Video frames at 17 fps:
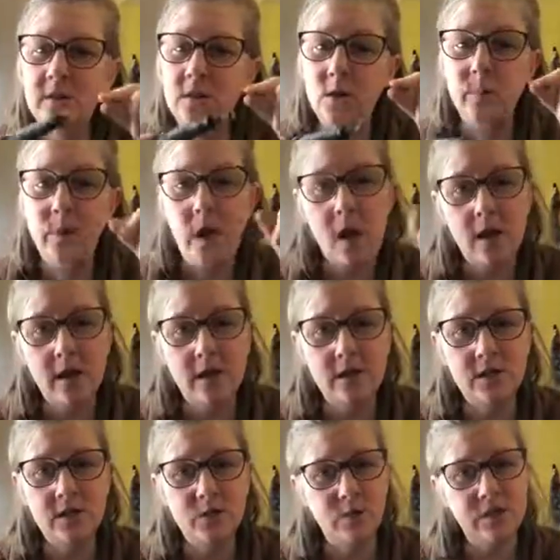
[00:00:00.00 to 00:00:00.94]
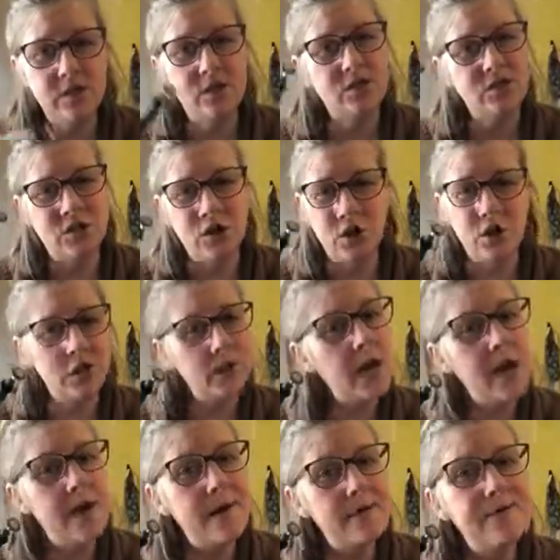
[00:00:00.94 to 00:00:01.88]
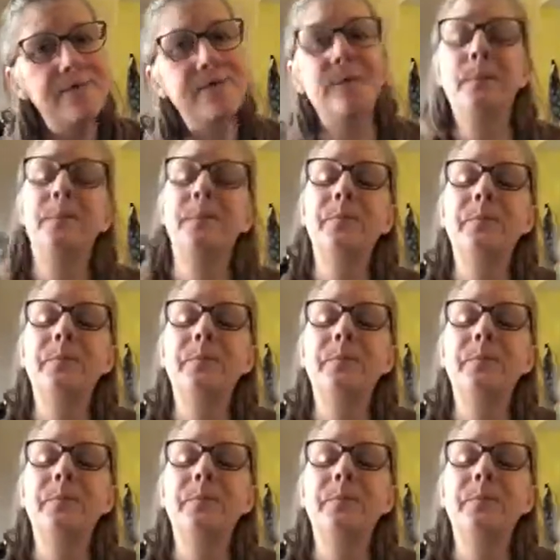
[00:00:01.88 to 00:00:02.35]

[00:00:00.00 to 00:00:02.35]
to polish, which sure enough,